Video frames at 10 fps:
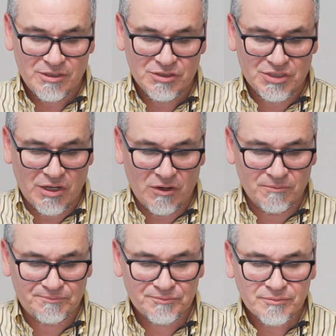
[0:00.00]

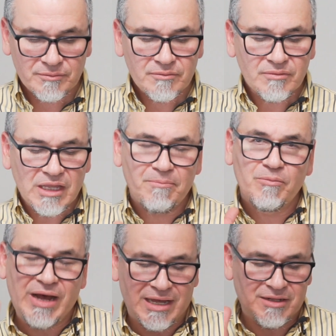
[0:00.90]
So,
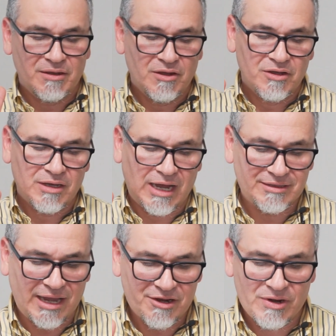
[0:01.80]
but I
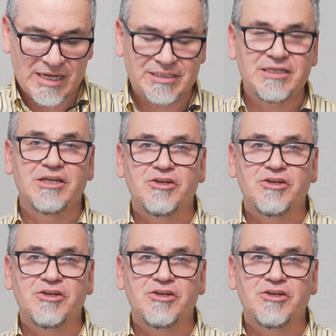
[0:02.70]
digress.